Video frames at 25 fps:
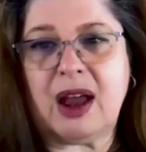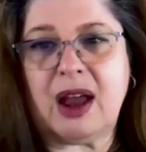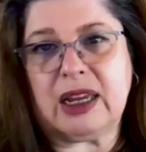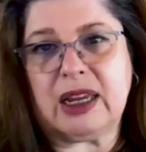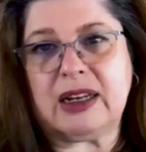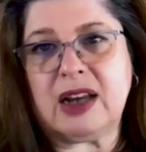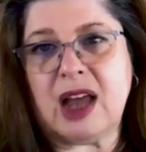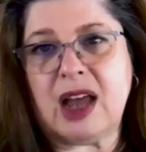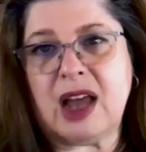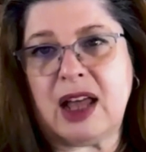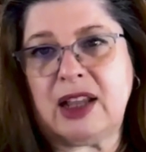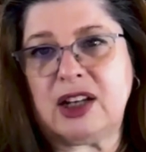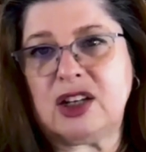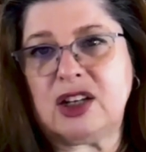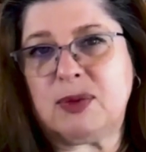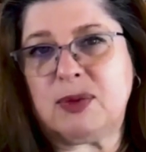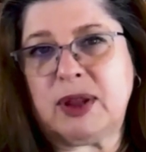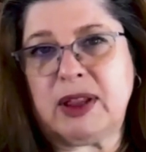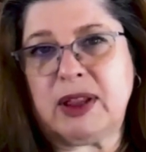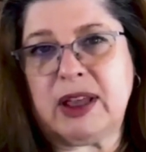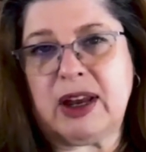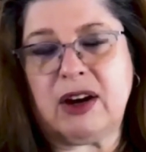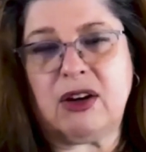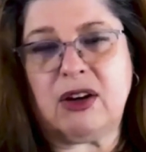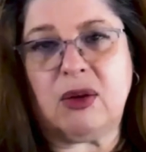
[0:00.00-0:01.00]
the
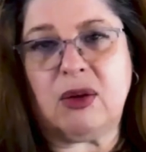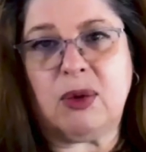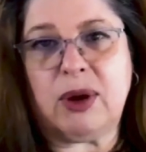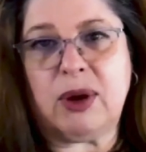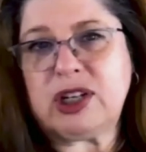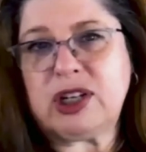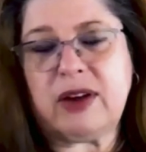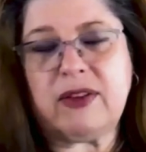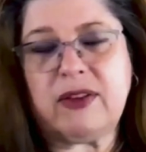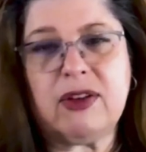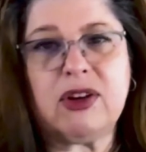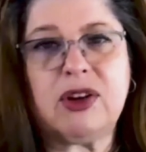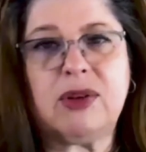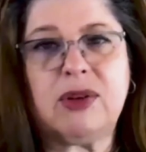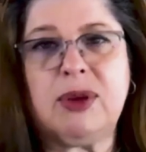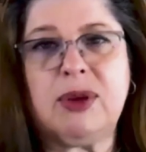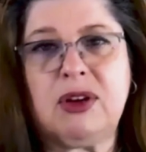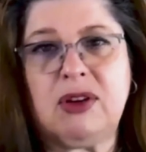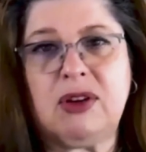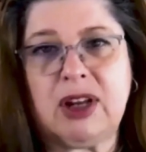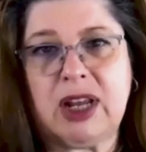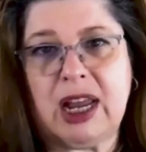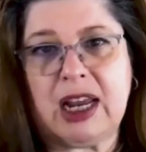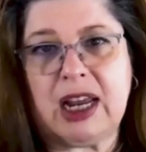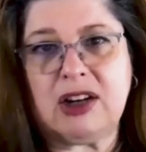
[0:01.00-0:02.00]
acknowledgement letter, whichever
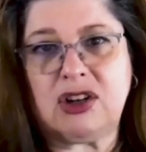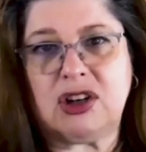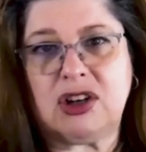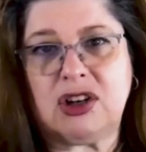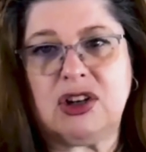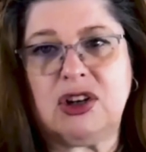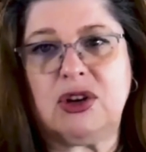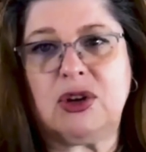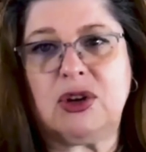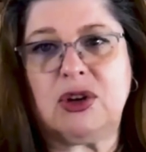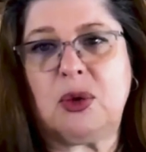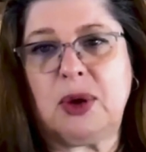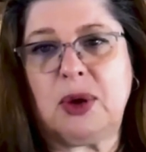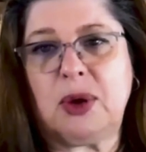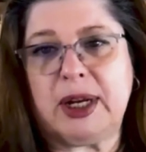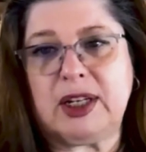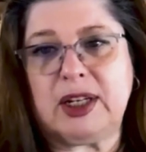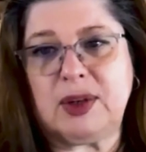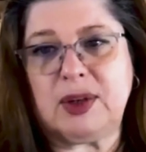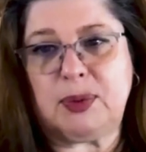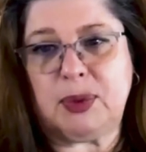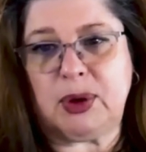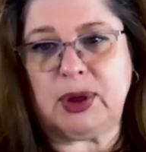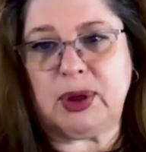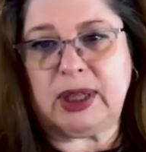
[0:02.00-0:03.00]
communication you're
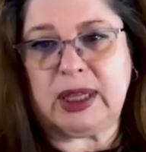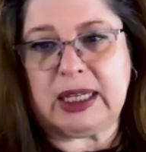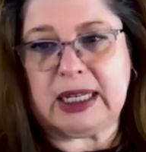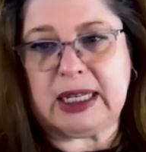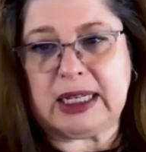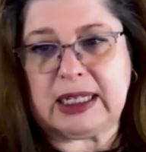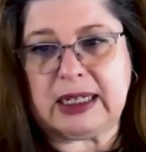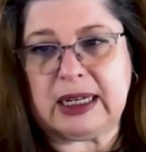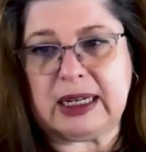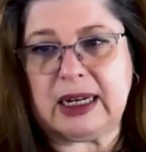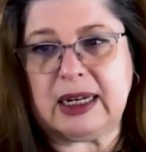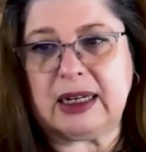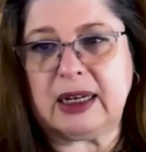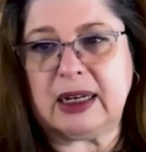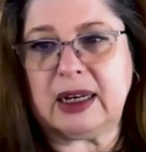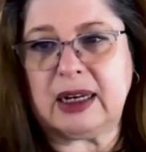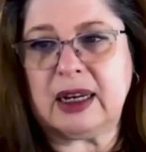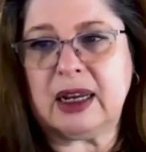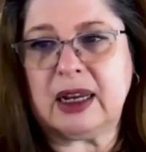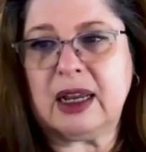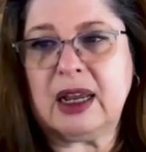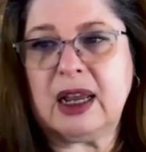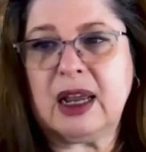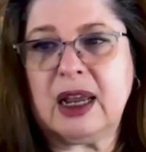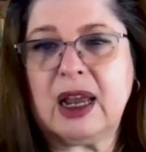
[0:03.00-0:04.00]
going to put this
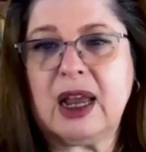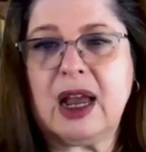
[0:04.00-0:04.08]
in.